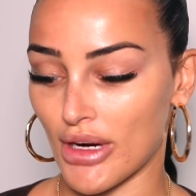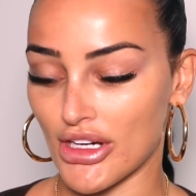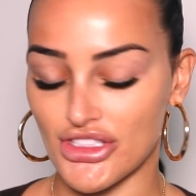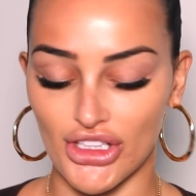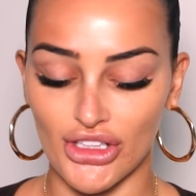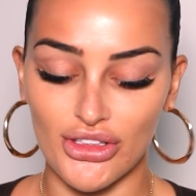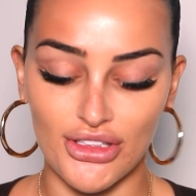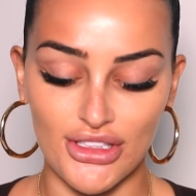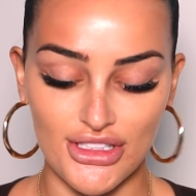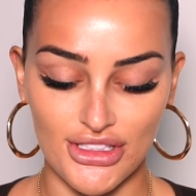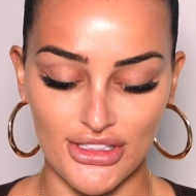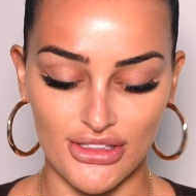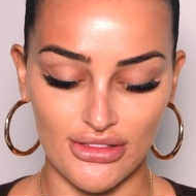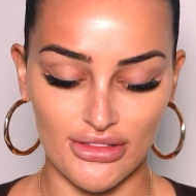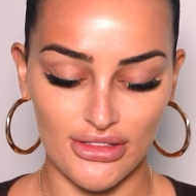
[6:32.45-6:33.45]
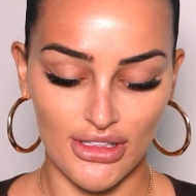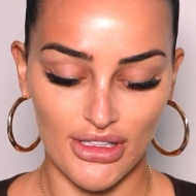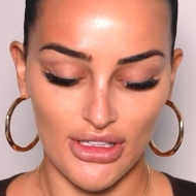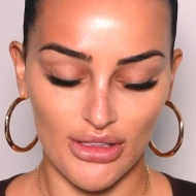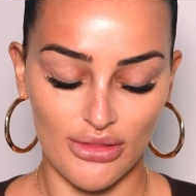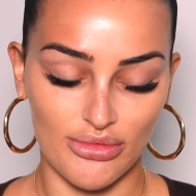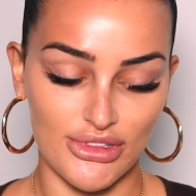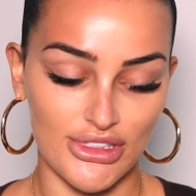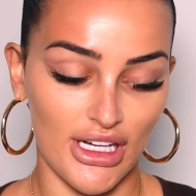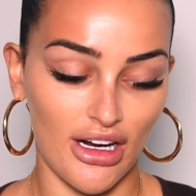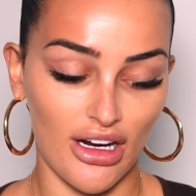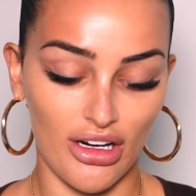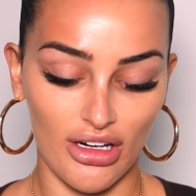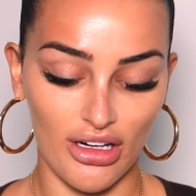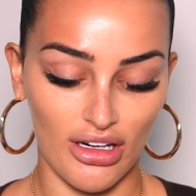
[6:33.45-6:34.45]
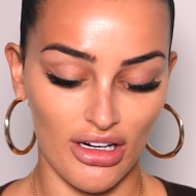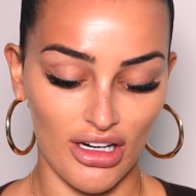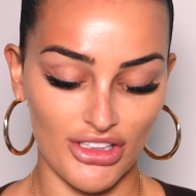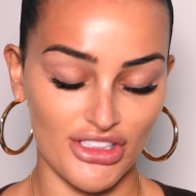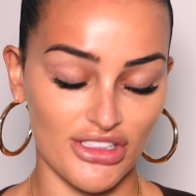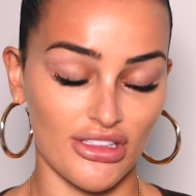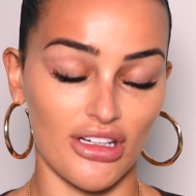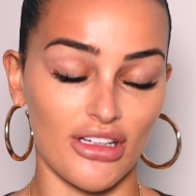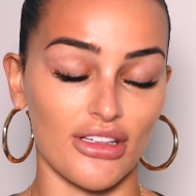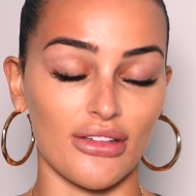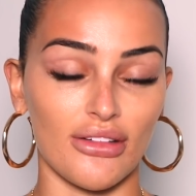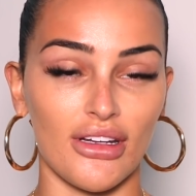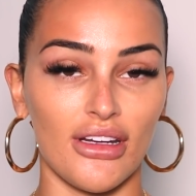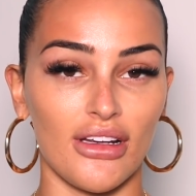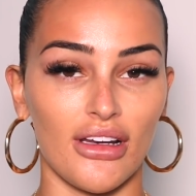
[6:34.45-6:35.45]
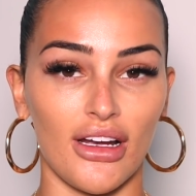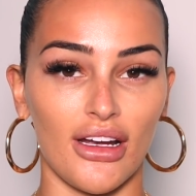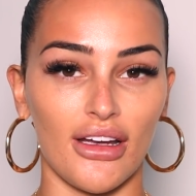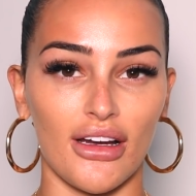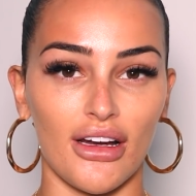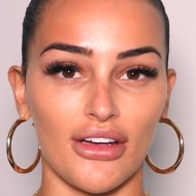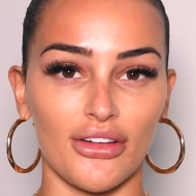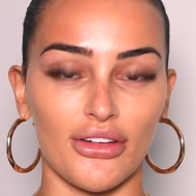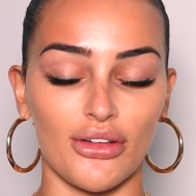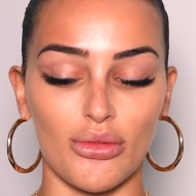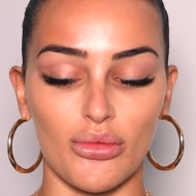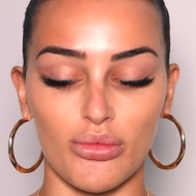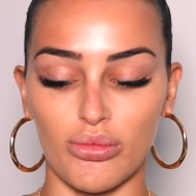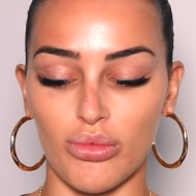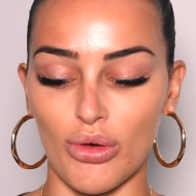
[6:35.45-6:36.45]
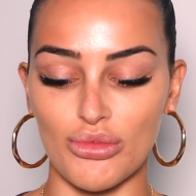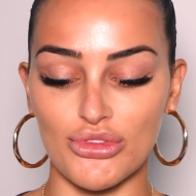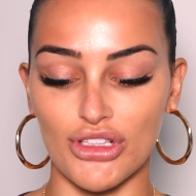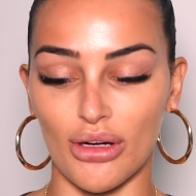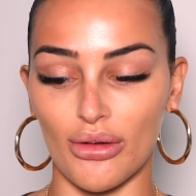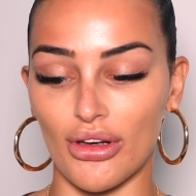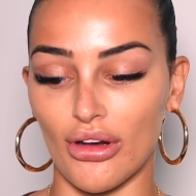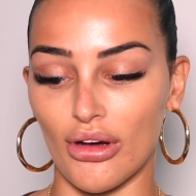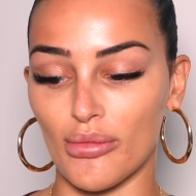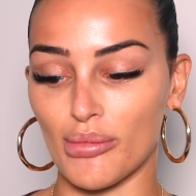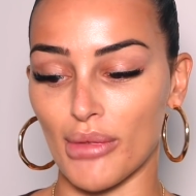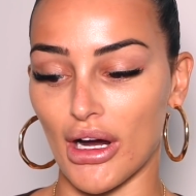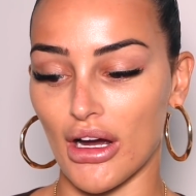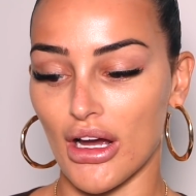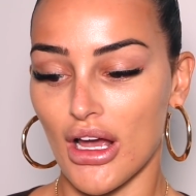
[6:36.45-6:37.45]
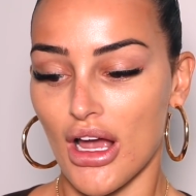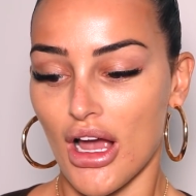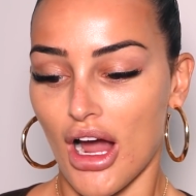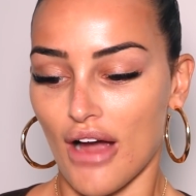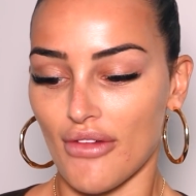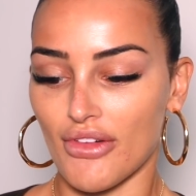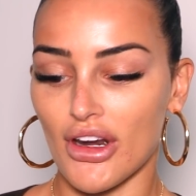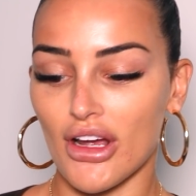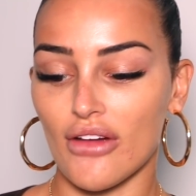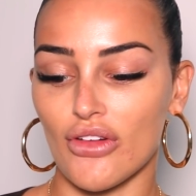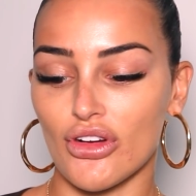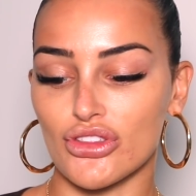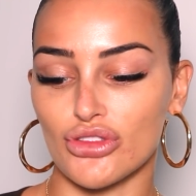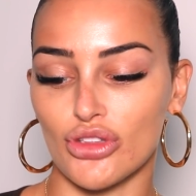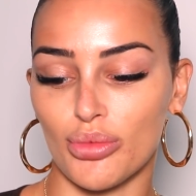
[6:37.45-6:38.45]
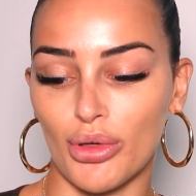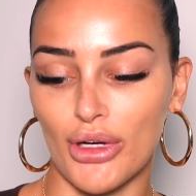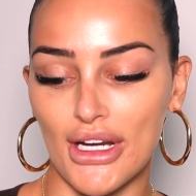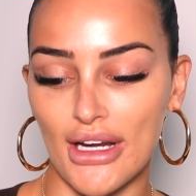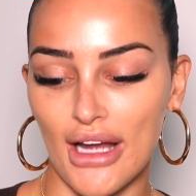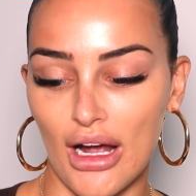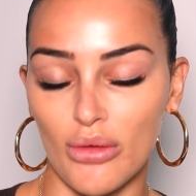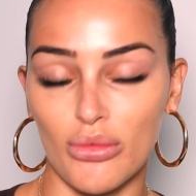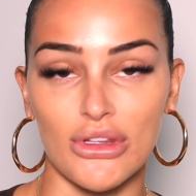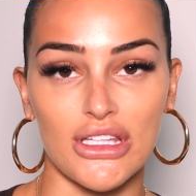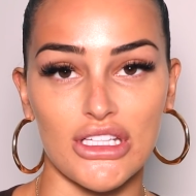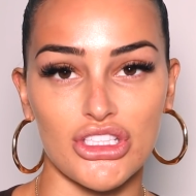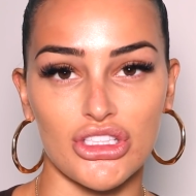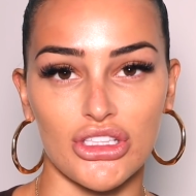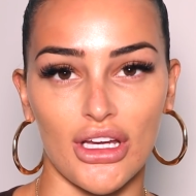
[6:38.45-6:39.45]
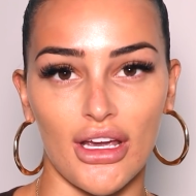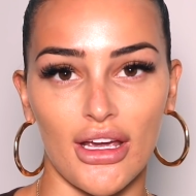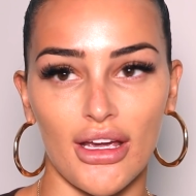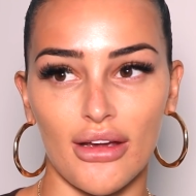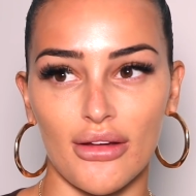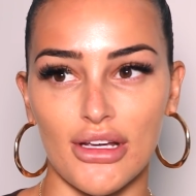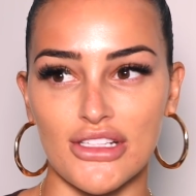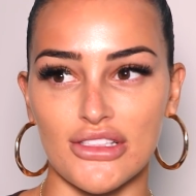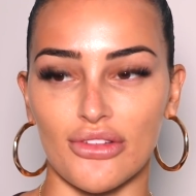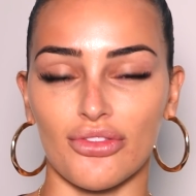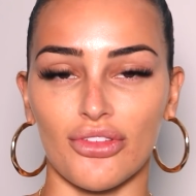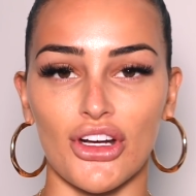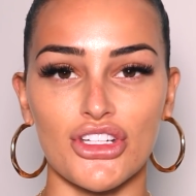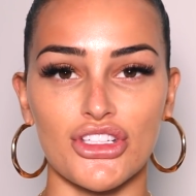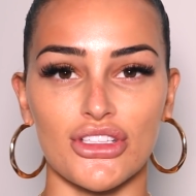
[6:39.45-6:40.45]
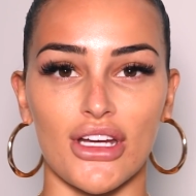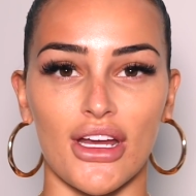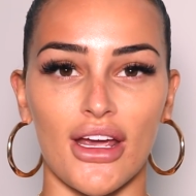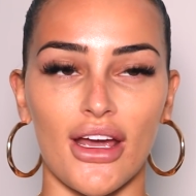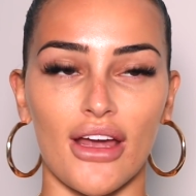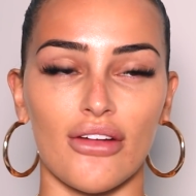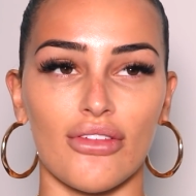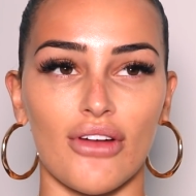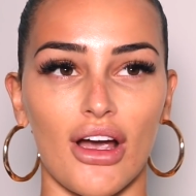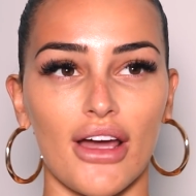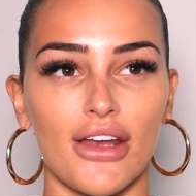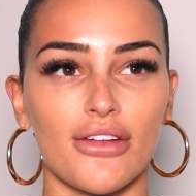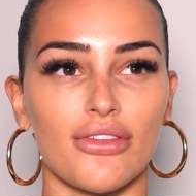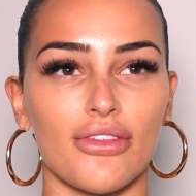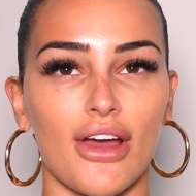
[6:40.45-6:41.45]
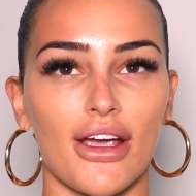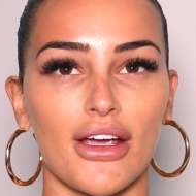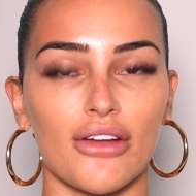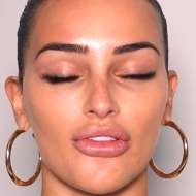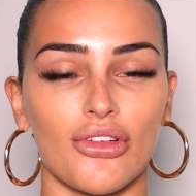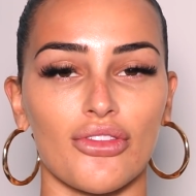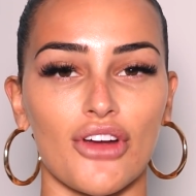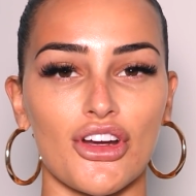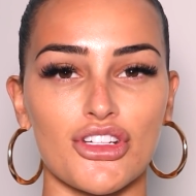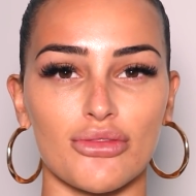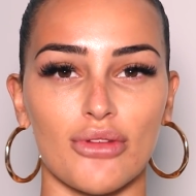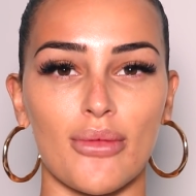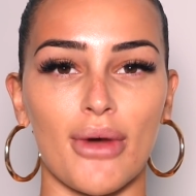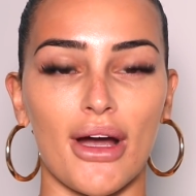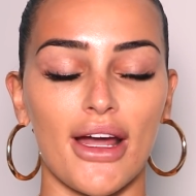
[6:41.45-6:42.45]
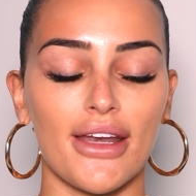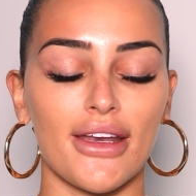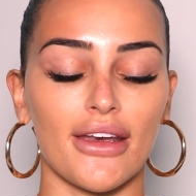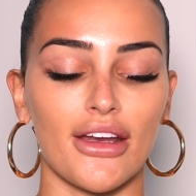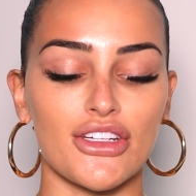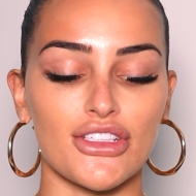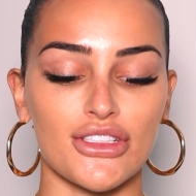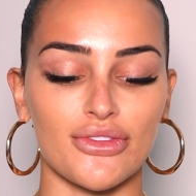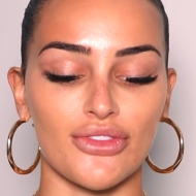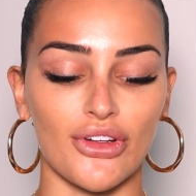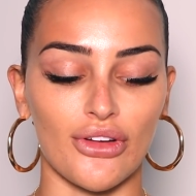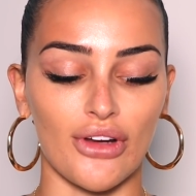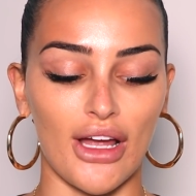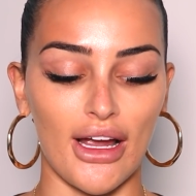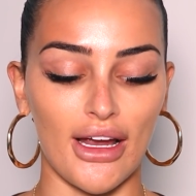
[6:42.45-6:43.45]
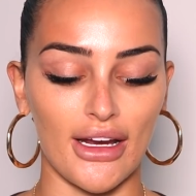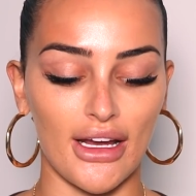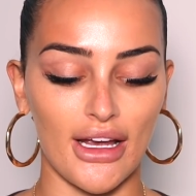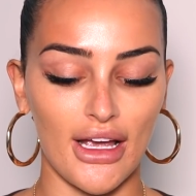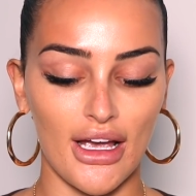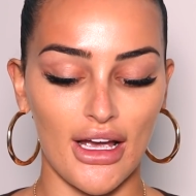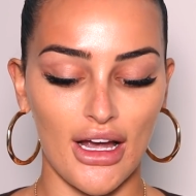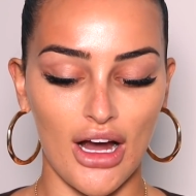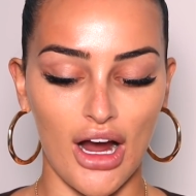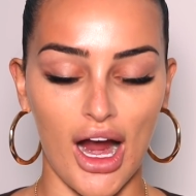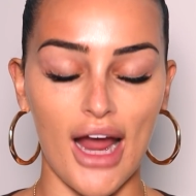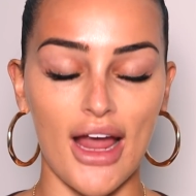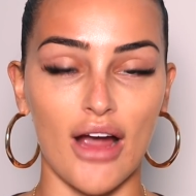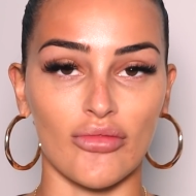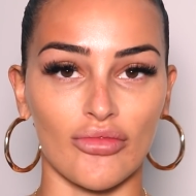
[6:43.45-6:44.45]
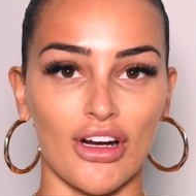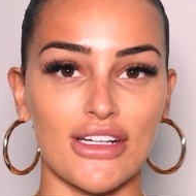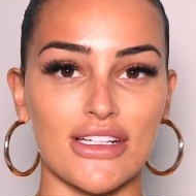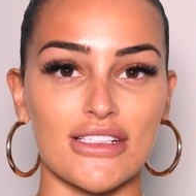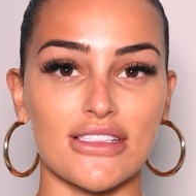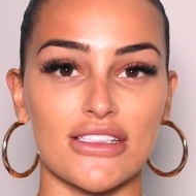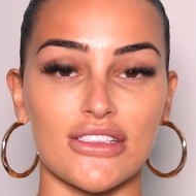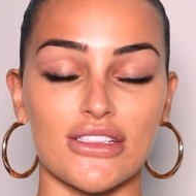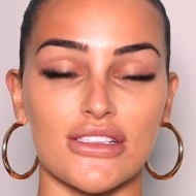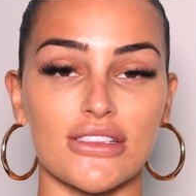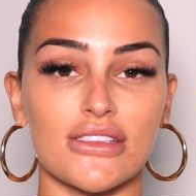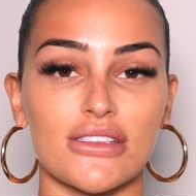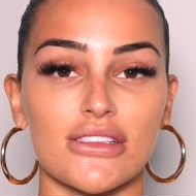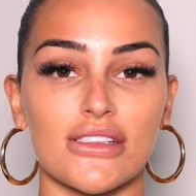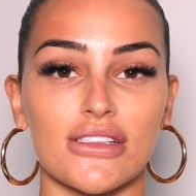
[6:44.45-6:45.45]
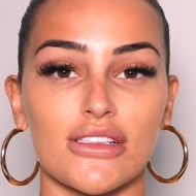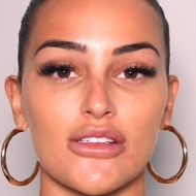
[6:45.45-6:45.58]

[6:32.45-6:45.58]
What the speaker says: I genuinely just was like, I just can't do it. Like, I don't know what was going on, but I feel like I've got to a point now with this year, it's a fresh year, and I've kind of like refreshed my mind, and I just feel like I am ready to just